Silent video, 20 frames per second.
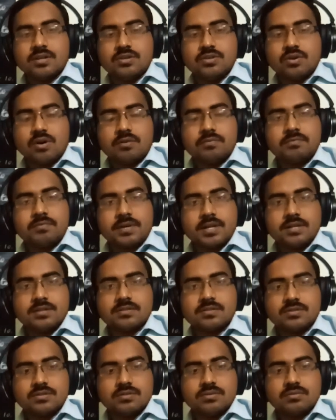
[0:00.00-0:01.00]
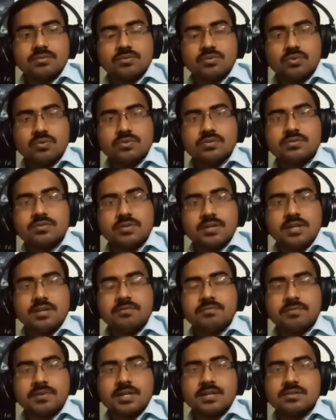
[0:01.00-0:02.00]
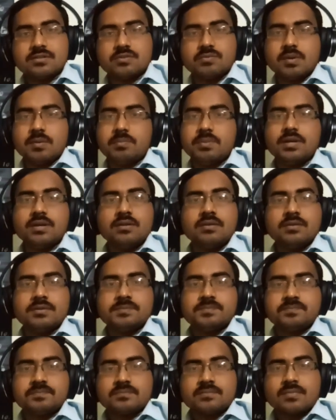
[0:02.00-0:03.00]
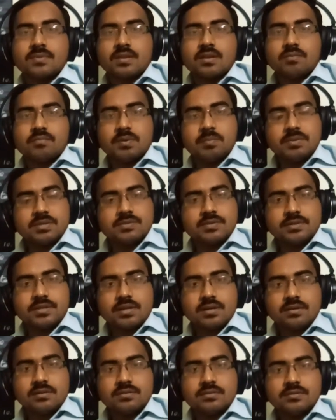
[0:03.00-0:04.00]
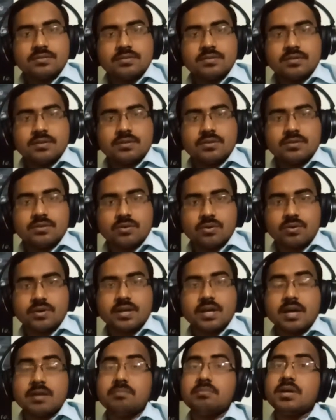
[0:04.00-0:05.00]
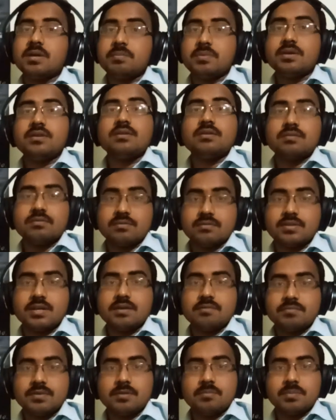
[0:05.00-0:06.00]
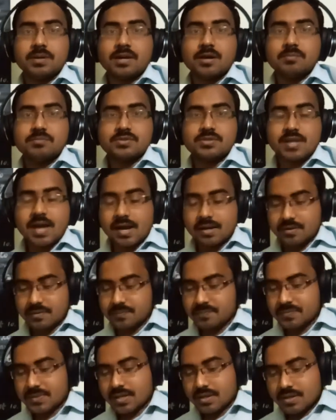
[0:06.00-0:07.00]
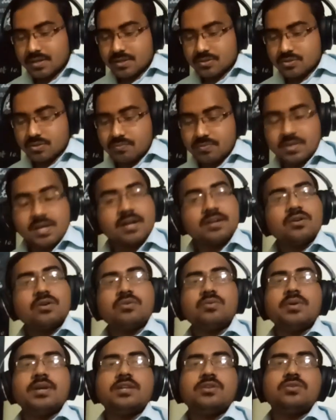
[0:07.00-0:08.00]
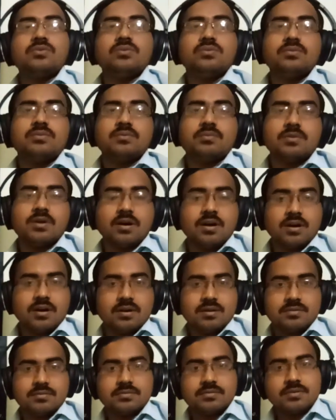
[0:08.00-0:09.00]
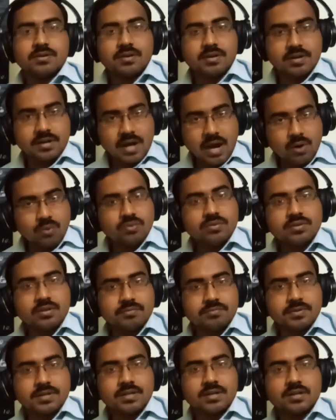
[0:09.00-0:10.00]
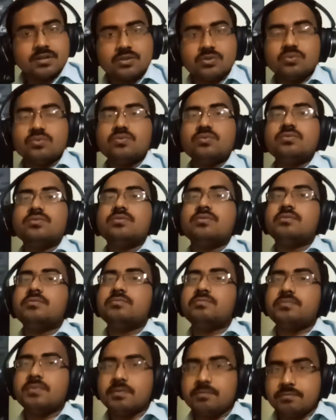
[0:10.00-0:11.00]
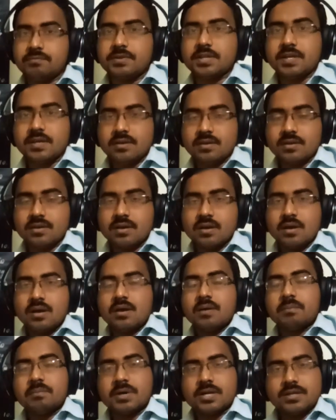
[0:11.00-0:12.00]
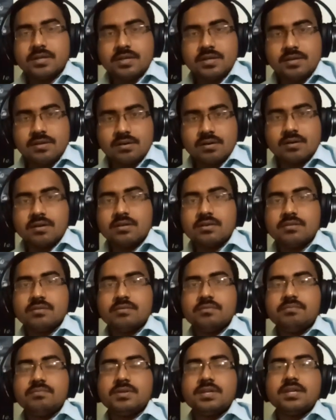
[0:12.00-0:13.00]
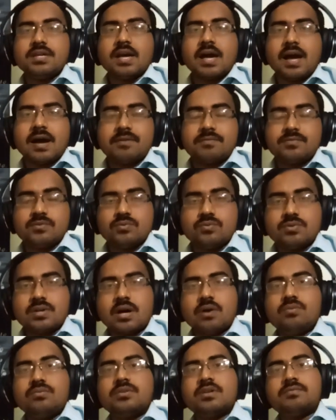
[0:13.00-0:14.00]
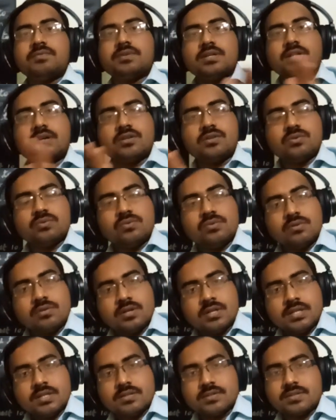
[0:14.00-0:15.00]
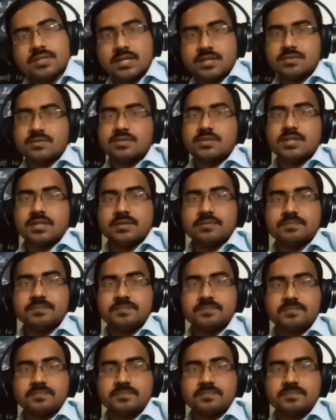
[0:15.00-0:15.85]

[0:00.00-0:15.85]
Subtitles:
Your friends, those 3 friends will be sitting, okay, and maybe they will become sad. So we are not going to round the figure to 50, but here we have to round the figure to 60.